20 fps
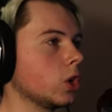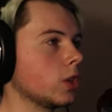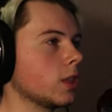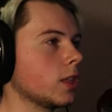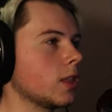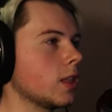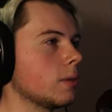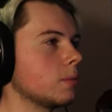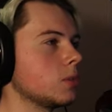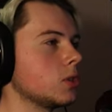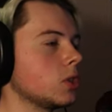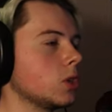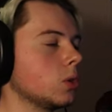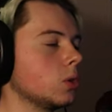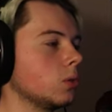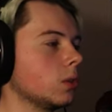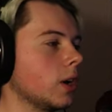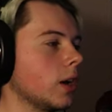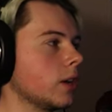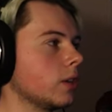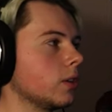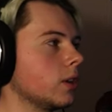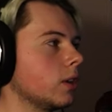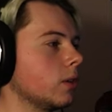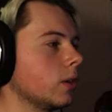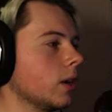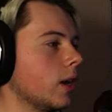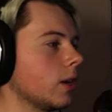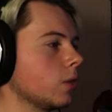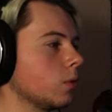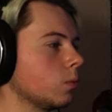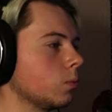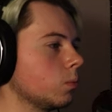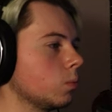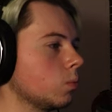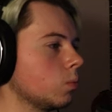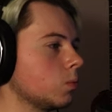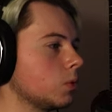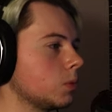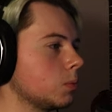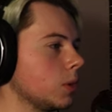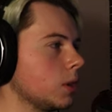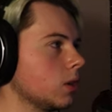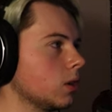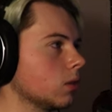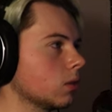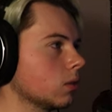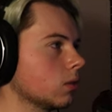Than them too? I don't know how to speak.